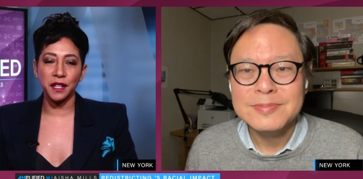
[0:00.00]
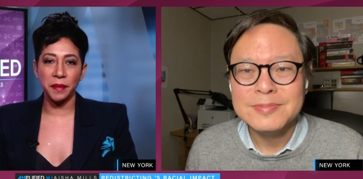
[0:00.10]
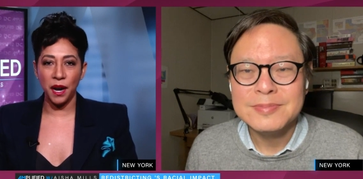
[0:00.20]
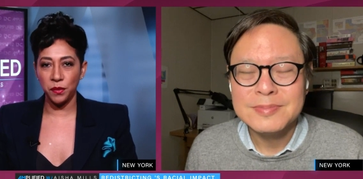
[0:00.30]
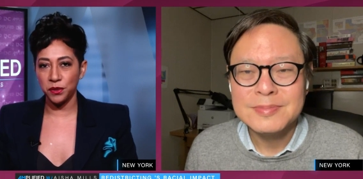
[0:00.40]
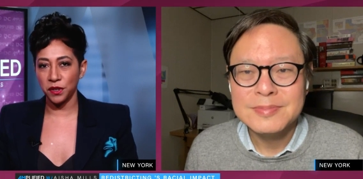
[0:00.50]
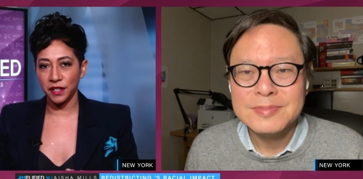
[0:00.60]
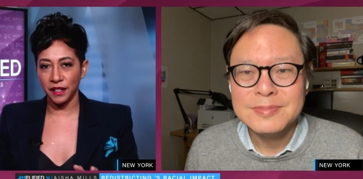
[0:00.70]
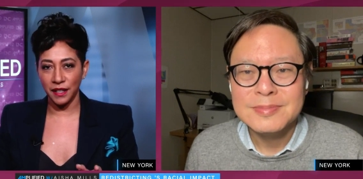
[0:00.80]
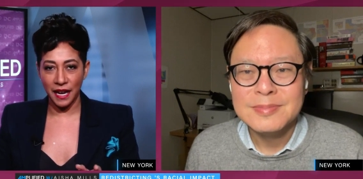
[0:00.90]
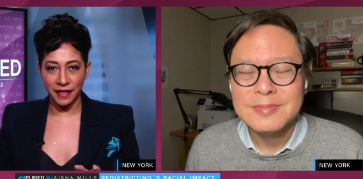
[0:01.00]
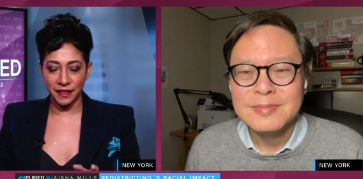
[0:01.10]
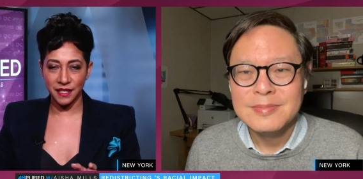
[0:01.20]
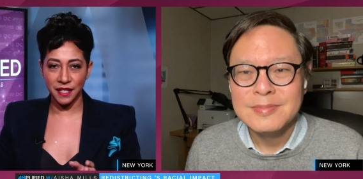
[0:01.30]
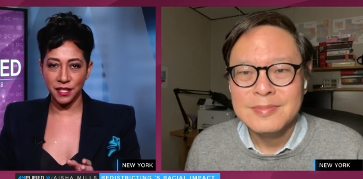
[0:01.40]
Speaker 1: about with North Carolina because
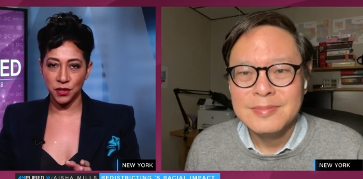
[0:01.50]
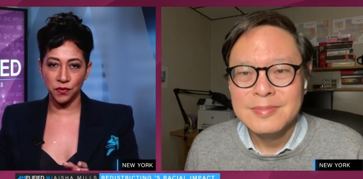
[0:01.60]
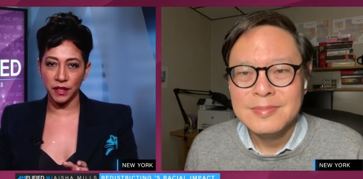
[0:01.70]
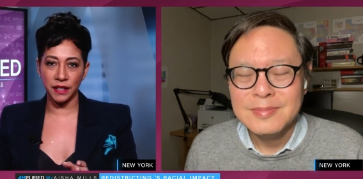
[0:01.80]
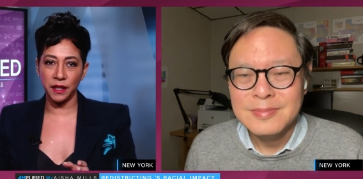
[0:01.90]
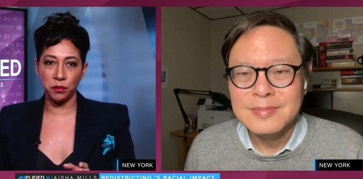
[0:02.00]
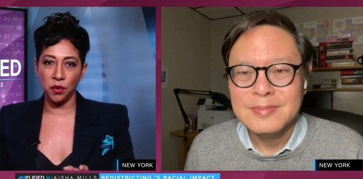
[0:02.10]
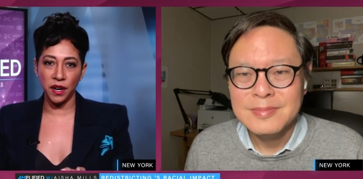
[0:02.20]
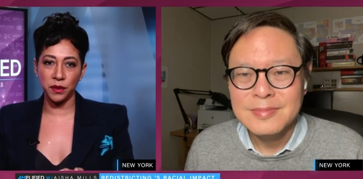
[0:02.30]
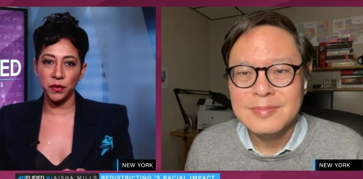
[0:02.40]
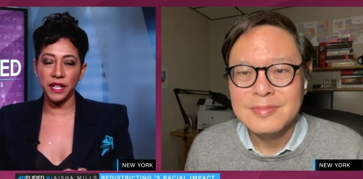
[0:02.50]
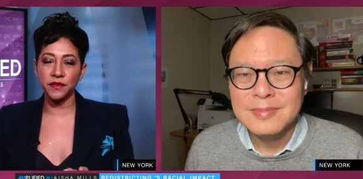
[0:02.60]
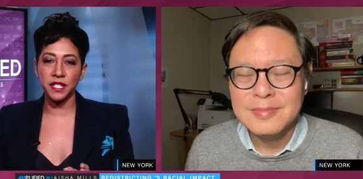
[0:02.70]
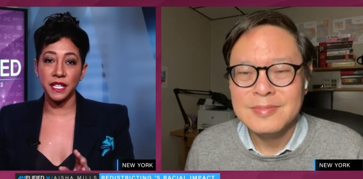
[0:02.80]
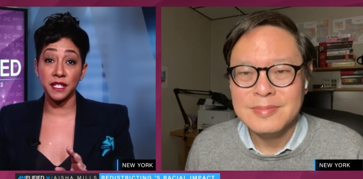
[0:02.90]
this is really important. We have
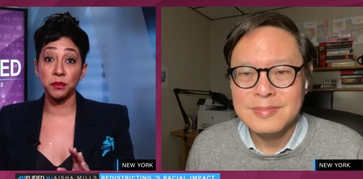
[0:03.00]
seen some